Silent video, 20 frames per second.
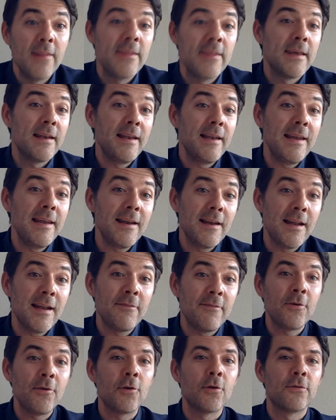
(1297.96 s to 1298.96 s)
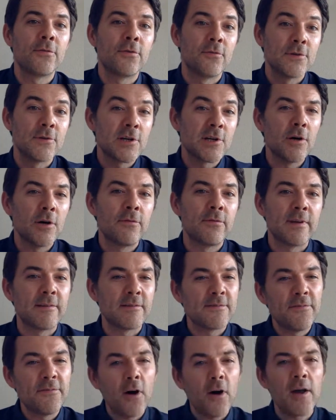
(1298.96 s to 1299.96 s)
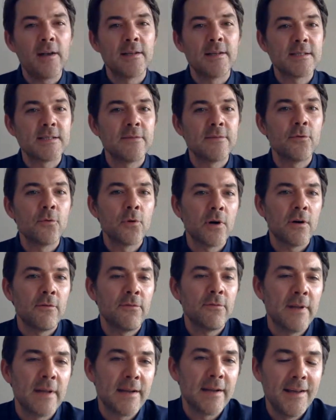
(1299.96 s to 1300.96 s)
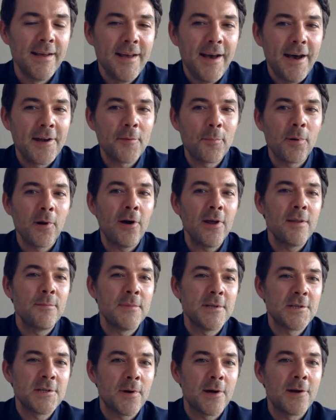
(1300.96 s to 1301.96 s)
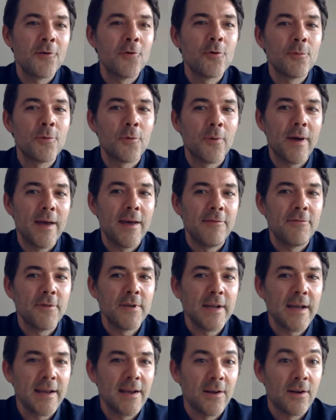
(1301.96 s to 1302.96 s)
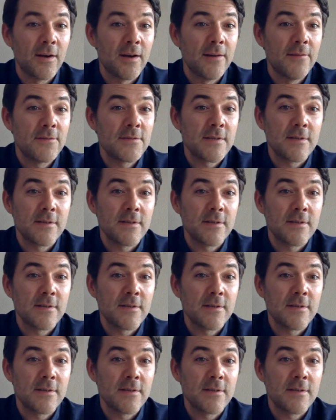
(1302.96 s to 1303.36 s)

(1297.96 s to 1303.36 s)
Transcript: the elite level or for resolving violent civil conflict and apply them into our normal everyday lives.